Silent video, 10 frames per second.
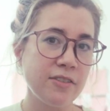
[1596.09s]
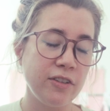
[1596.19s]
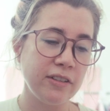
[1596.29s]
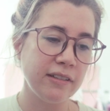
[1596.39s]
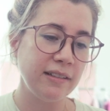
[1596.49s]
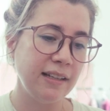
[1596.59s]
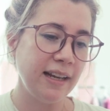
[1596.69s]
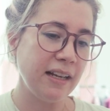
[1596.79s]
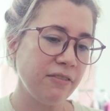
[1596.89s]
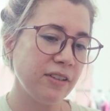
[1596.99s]
the skirt
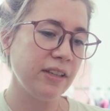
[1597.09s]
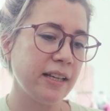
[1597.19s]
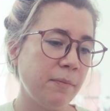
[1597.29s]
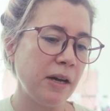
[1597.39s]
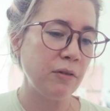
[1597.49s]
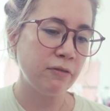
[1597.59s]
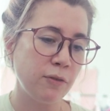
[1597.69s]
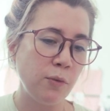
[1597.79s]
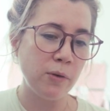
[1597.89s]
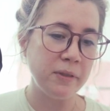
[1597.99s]
and I feel like a
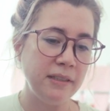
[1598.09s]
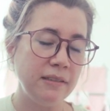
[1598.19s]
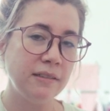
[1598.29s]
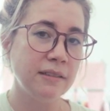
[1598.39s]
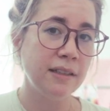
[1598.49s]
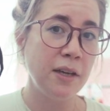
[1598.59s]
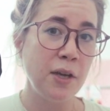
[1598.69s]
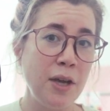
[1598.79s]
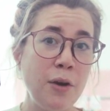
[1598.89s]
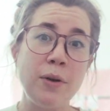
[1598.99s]
powerful woman
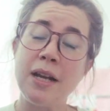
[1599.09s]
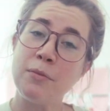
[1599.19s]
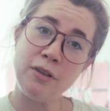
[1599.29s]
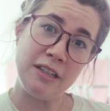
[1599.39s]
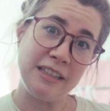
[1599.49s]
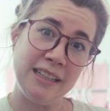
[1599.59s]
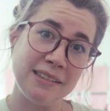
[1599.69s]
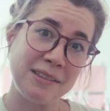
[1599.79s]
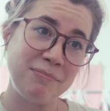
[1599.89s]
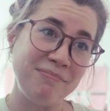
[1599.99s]
when I'm wearing it.